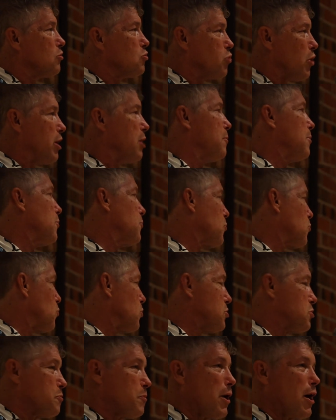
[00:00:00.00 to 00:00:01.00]
treating me with
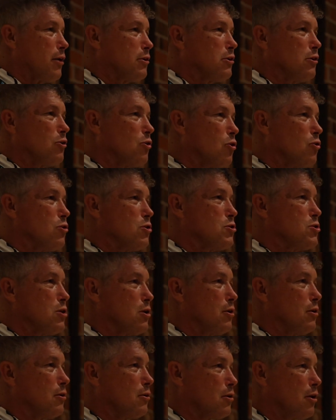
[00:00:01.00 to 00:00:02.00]
respect and
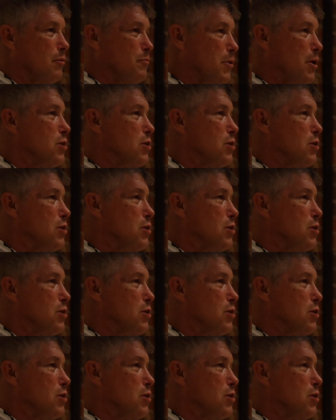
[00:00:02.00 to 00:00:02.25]
courtesy and